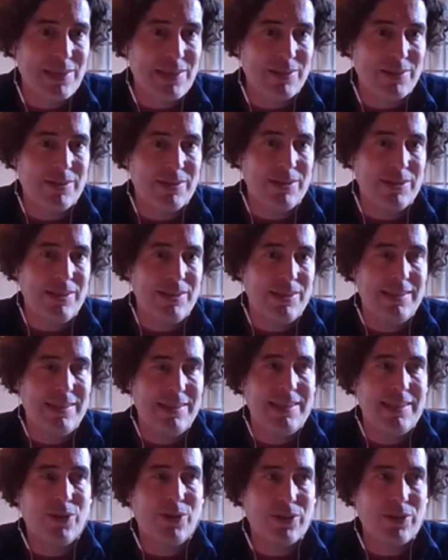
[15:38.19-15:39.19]
So
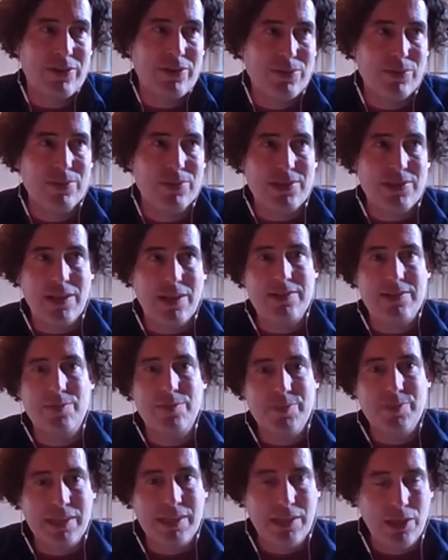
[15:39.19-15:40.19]
in order to start
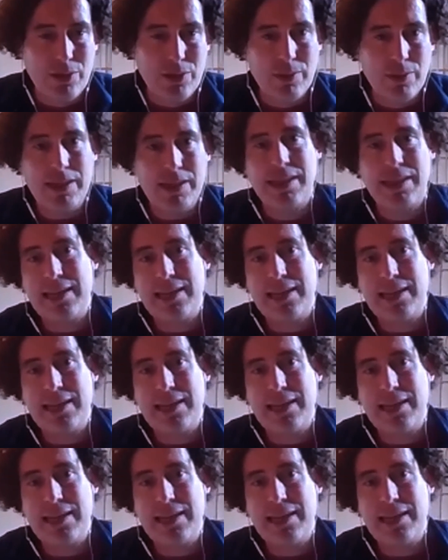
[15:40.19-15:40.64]
something new,